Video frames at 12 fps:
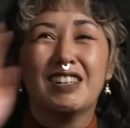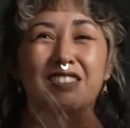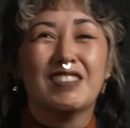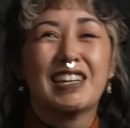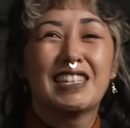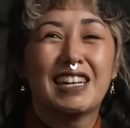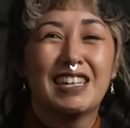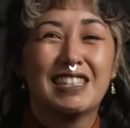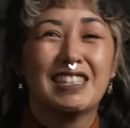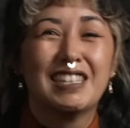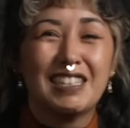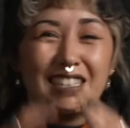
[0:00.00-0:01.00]
oh my god.
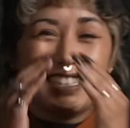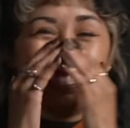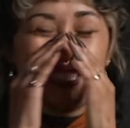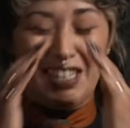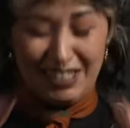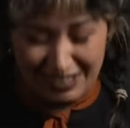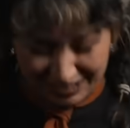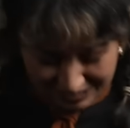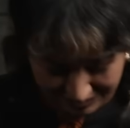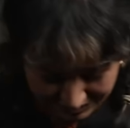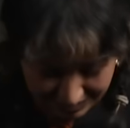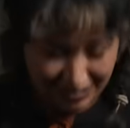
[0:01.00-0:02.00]
Okay,
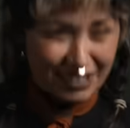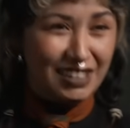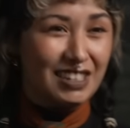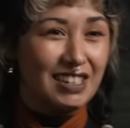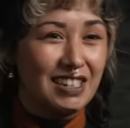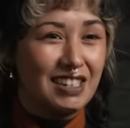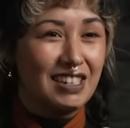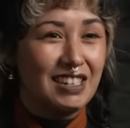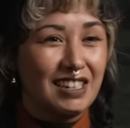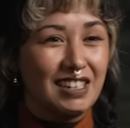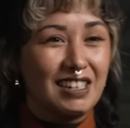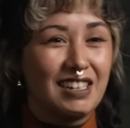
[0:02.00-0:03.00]
sorry. We're high def. We're not
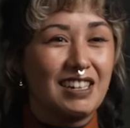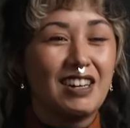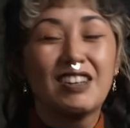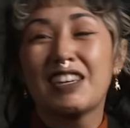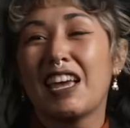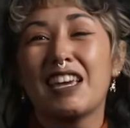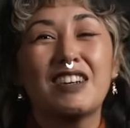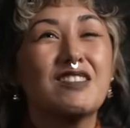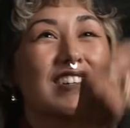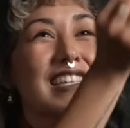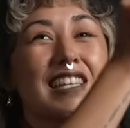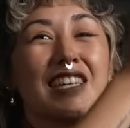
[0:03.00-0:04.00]
that high def. Okay, it
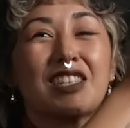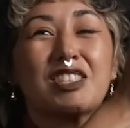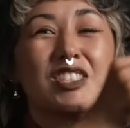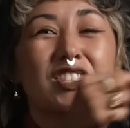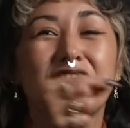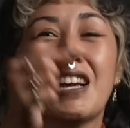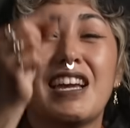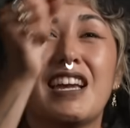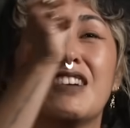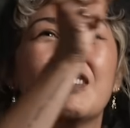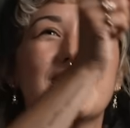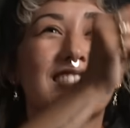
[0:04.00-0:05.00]
went like straight.
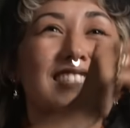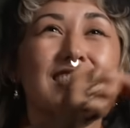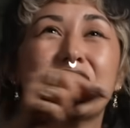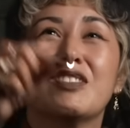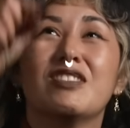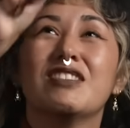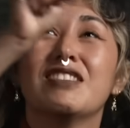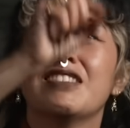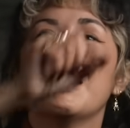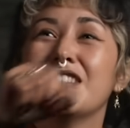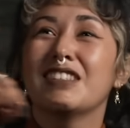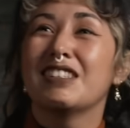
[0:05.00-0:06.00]
It was just
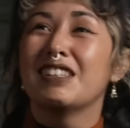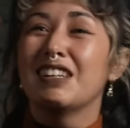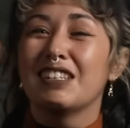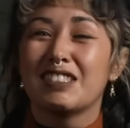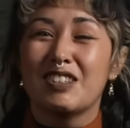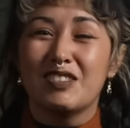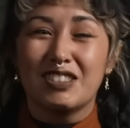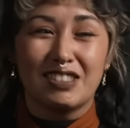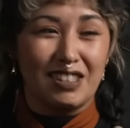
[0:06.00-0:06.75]
whoo, as I was